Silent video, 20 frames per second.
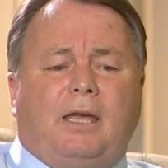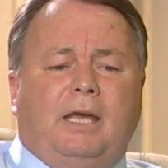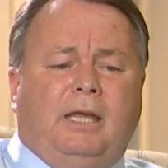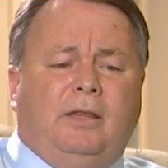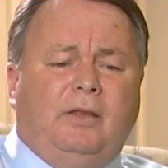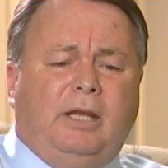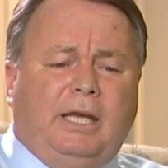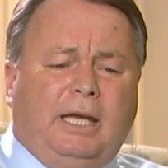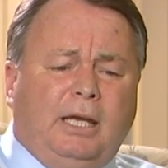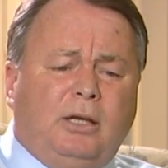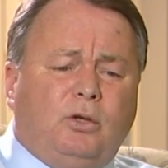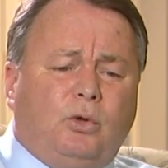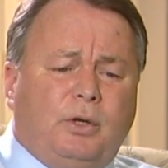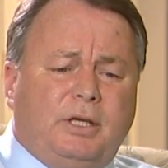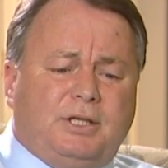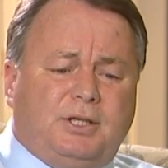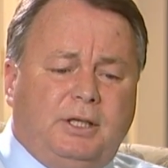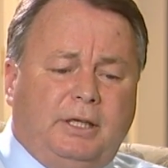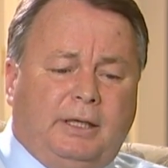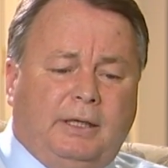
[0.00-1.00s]
In the
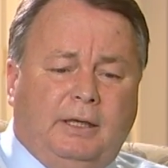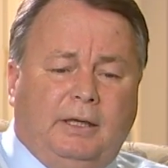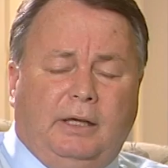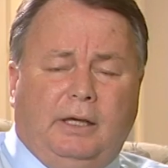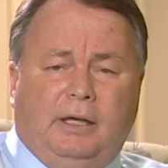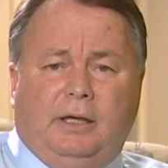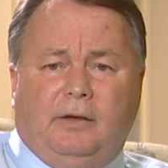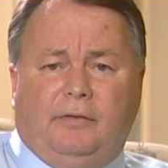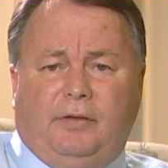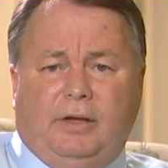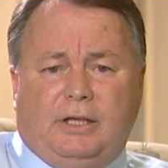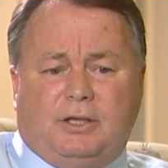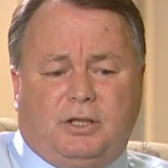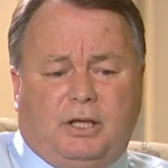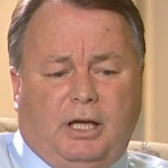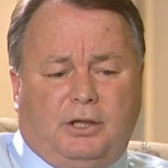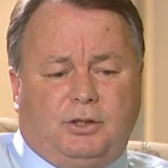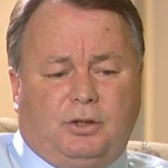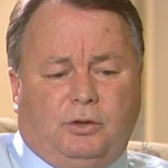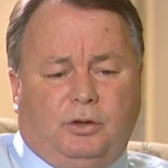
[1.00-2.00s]
increasing fee
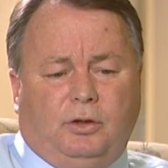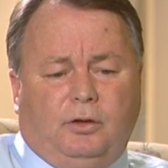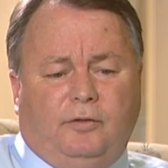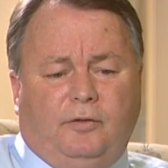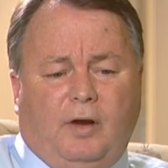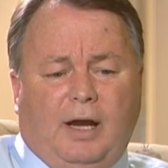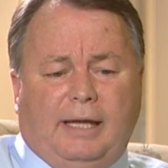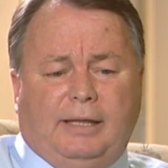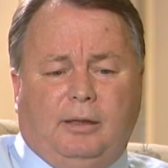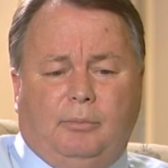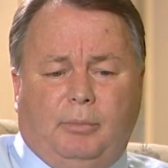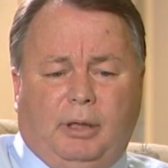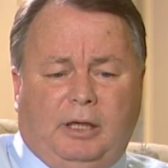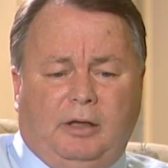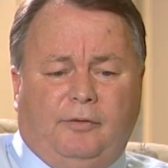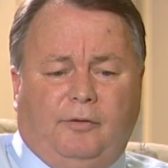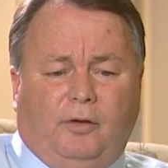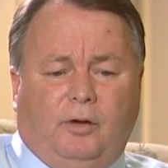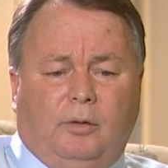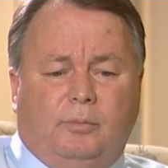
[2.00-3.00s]
schedule, you'll find that
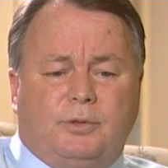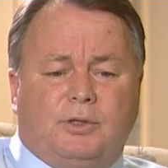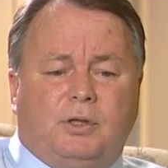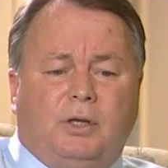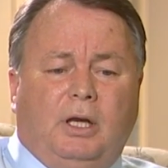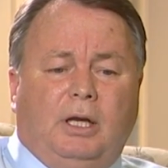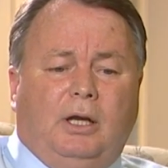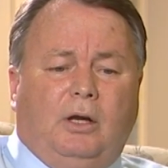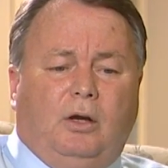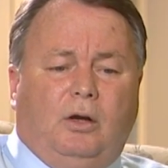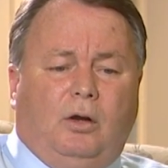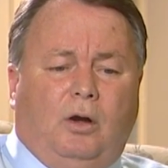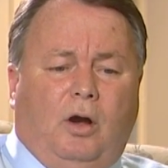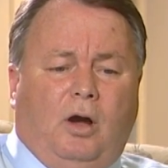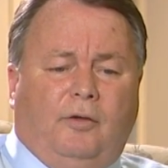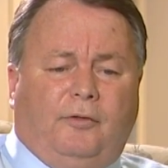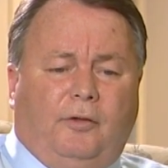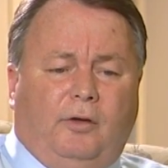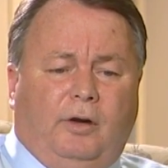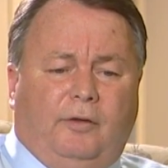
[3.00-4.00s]
many firms
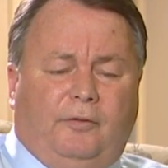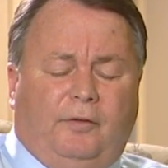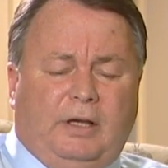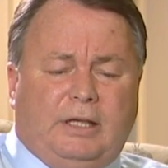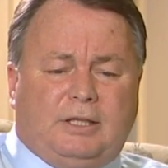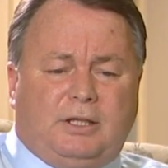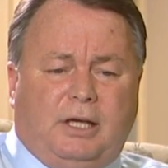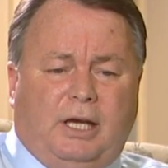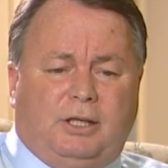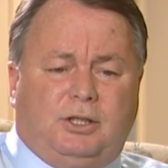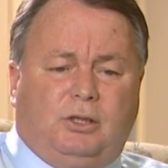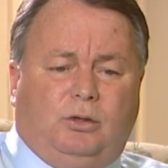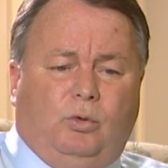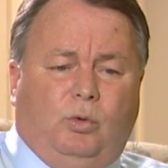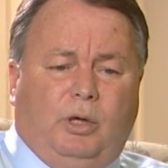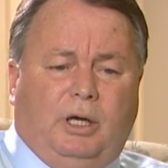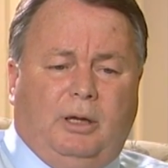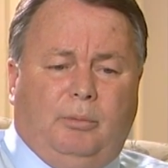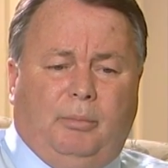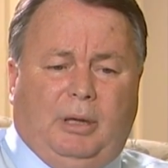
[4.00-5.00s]
offer a fee schedule
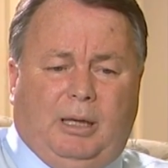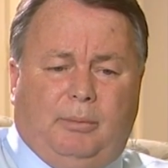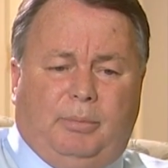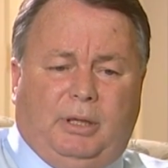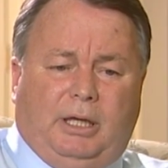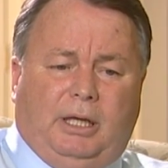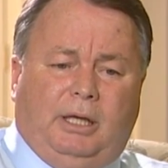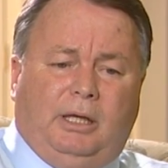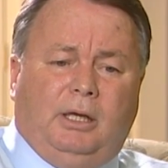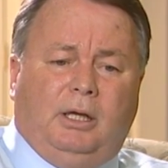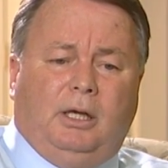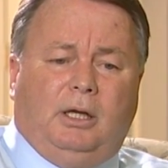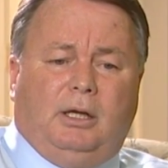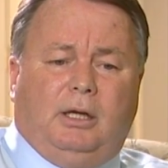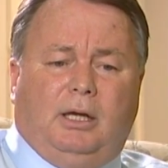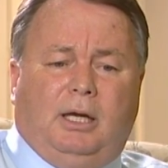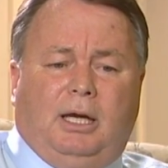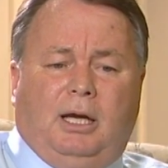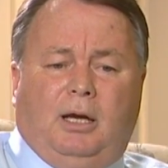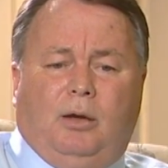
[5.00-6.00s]
where it may be
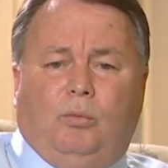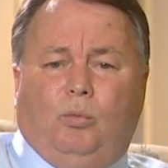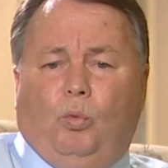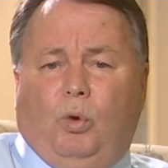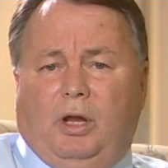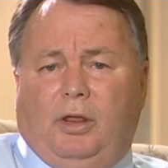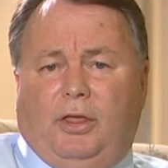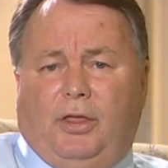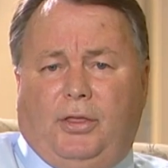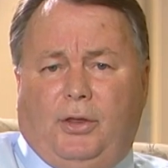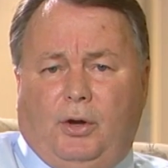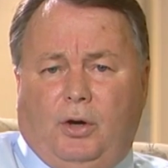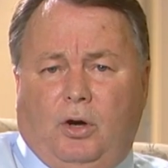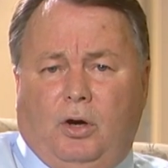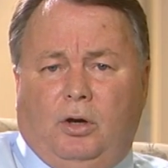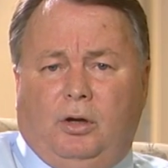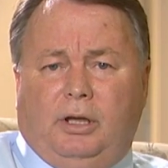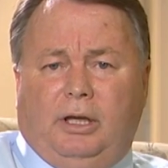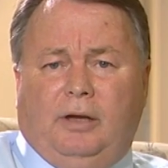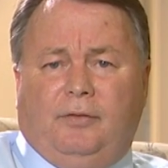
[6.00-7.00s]

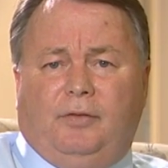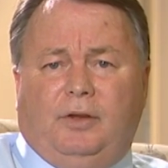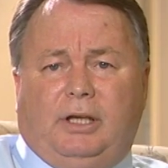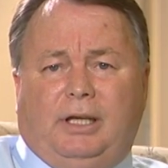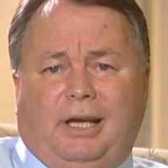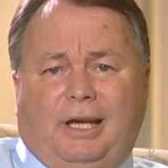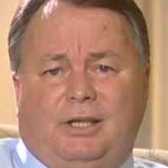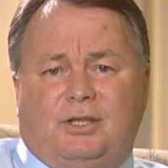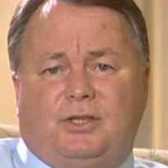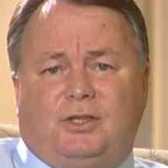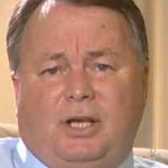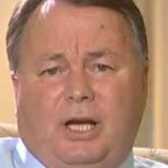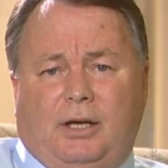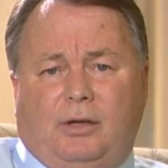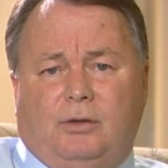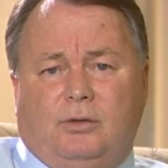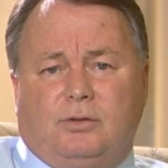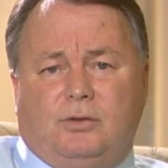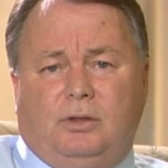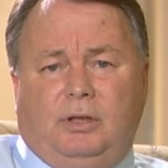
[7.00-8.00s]
1/3 if the case
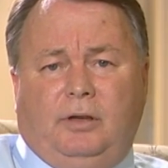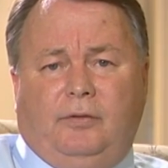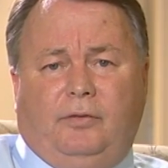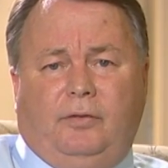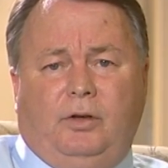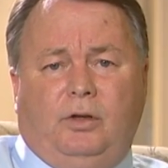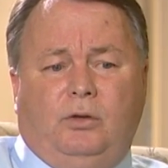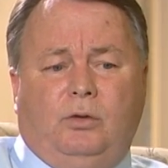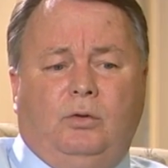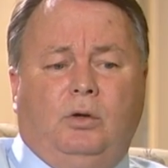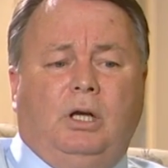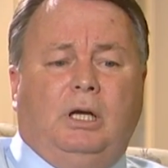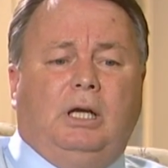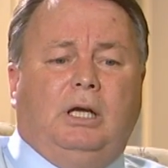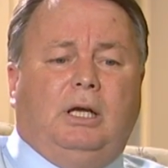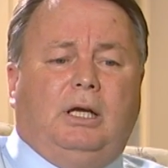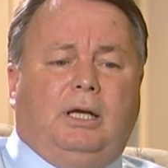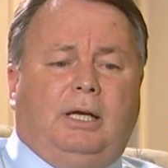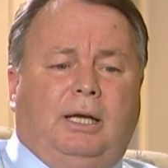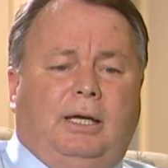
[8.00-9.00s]
settles. If you
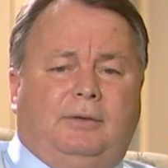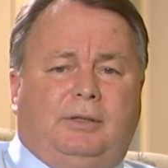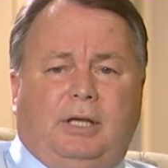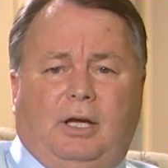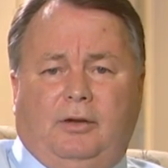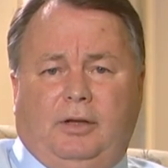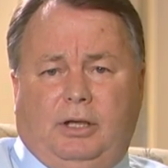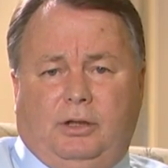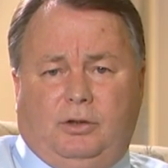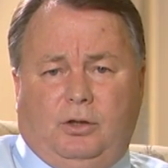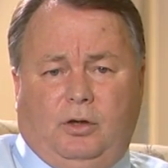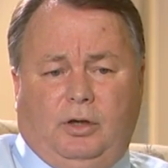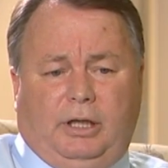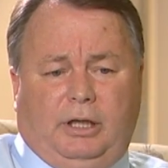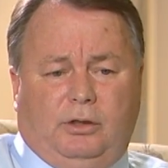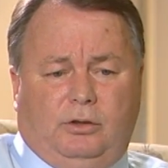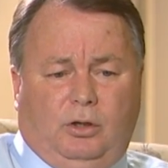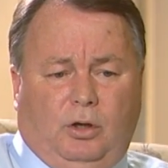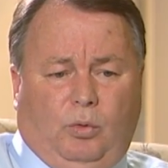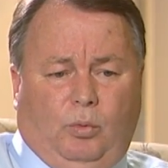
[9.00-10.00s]
tell the
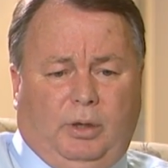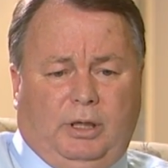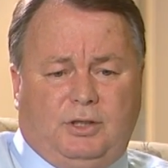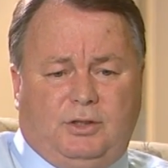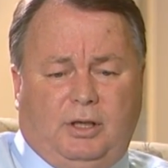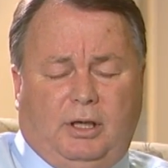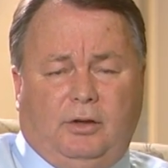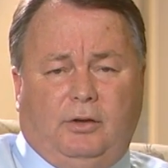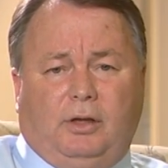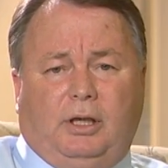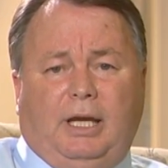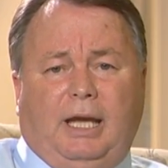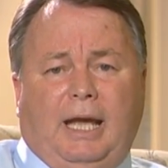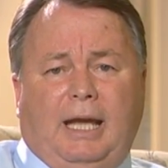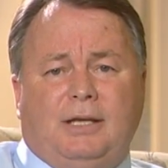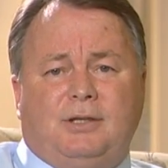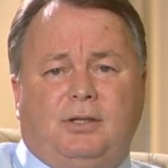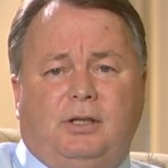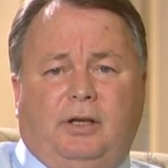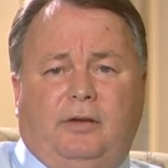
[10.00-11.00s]
attorney you don't want to settle the
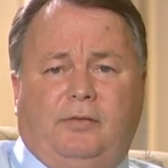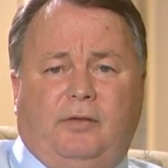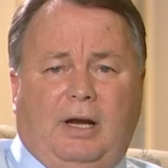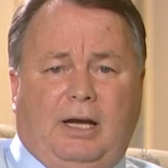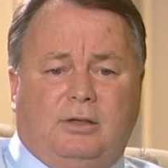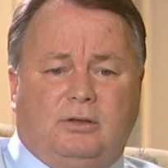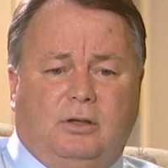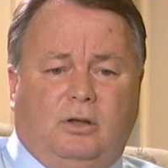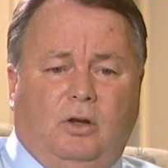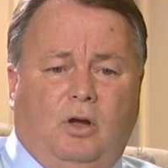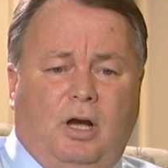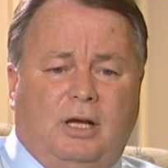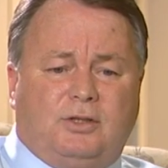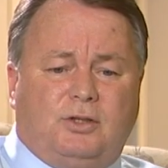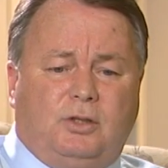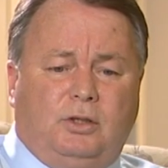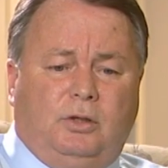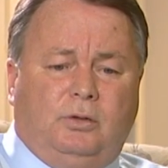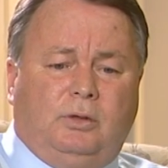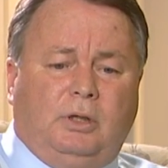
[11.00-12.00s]
case and he files a
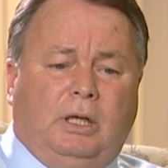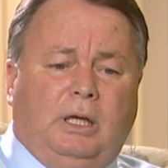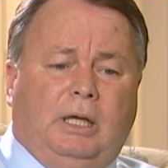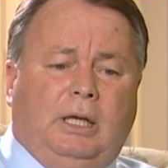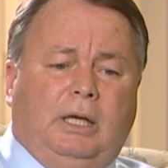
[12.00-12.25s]
lawsuit,